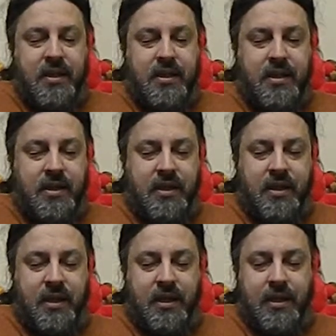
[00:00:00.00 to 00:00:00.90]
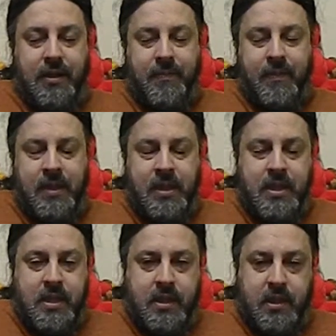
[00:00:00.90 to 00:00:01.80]
uh, um,
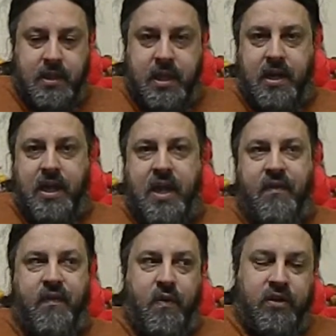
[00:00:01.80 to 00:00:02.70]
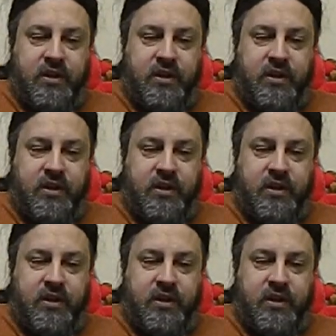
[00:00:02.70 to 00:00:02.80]
then I'll have four